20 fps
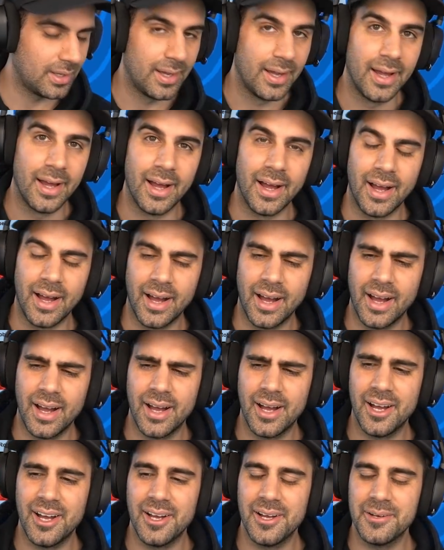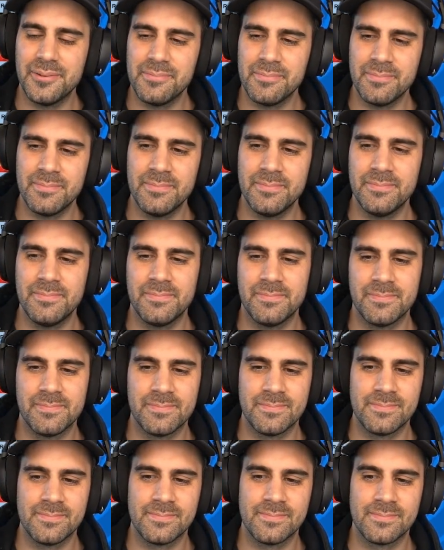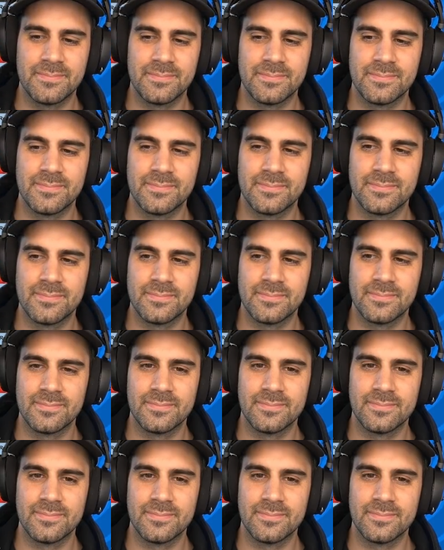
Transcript: [no speech]